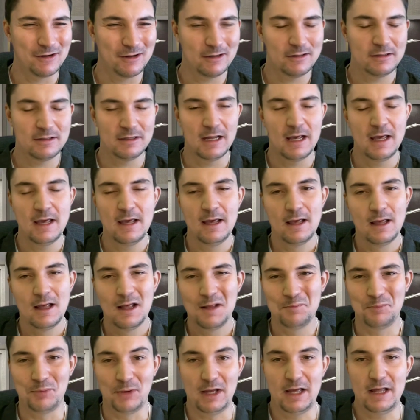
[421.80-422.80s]
hurt?
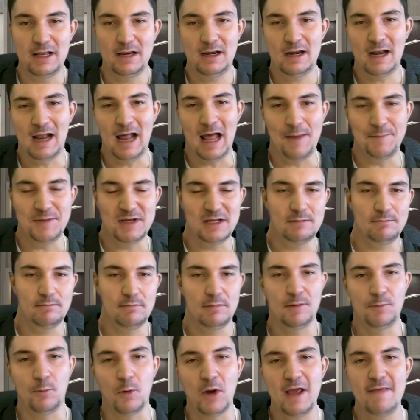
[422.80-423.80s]
But I
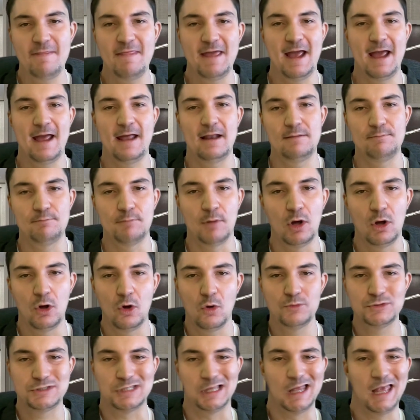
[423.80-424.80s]
mean, the way that
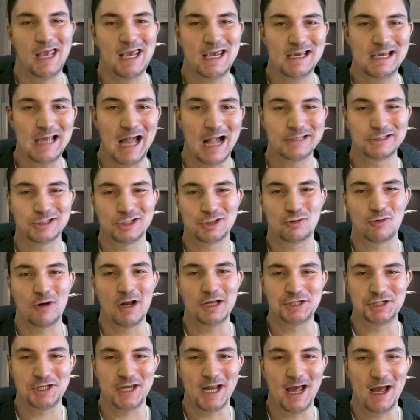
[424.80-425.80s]
Mahomes' leg got
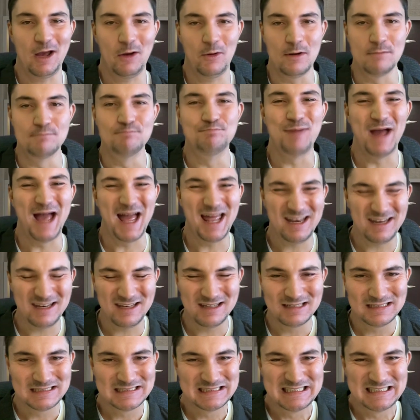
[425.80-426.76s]
stretched out and bent,